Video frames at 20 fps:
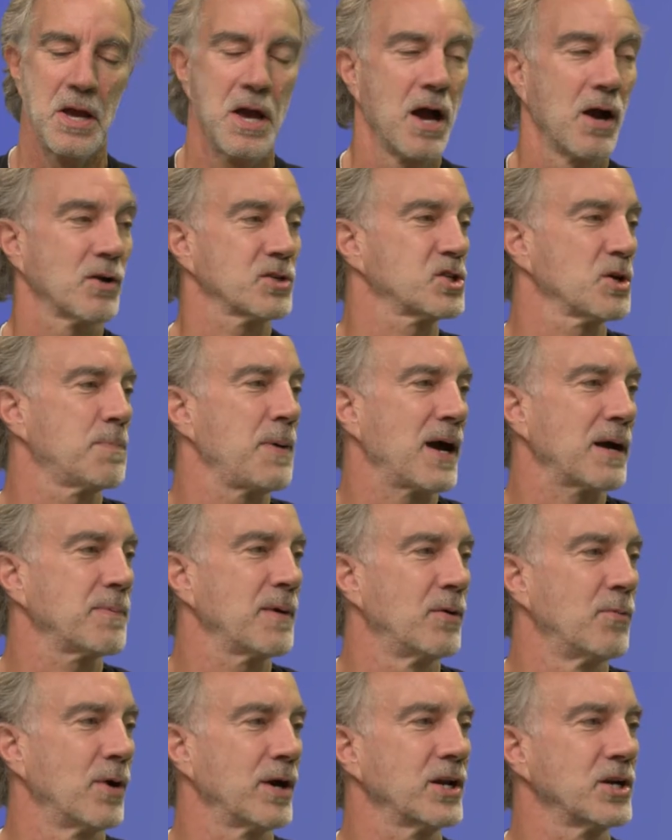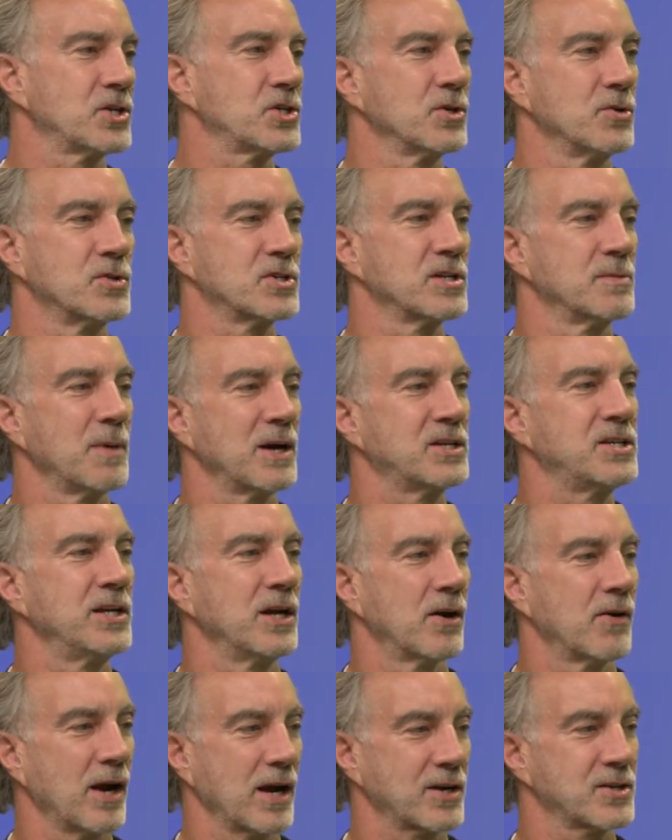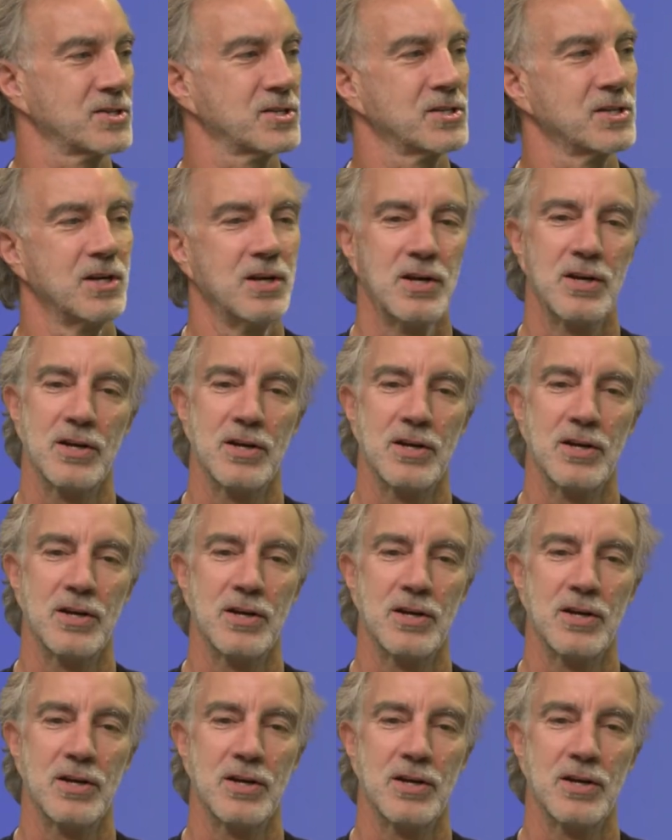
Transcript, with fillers: I also pack my running shoes in my TRX.